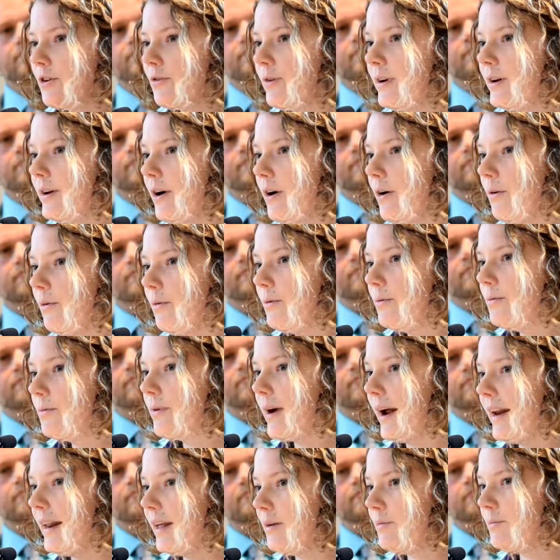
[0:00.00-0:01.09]
Credo
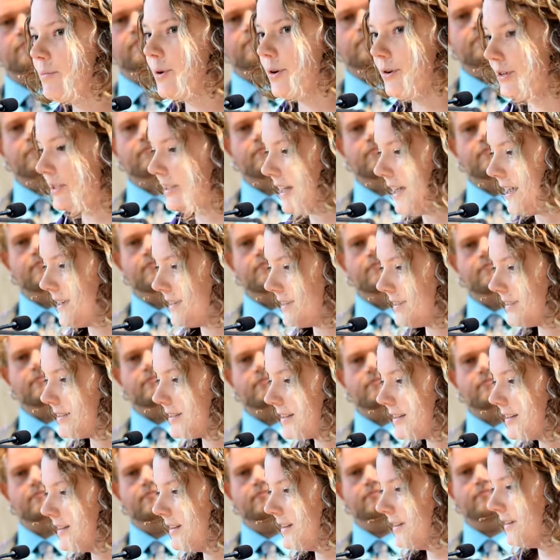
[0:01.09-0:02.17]
writing
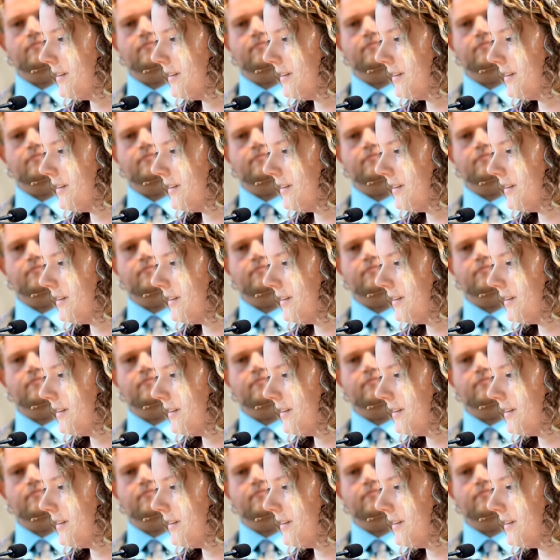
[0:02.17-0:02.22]
process.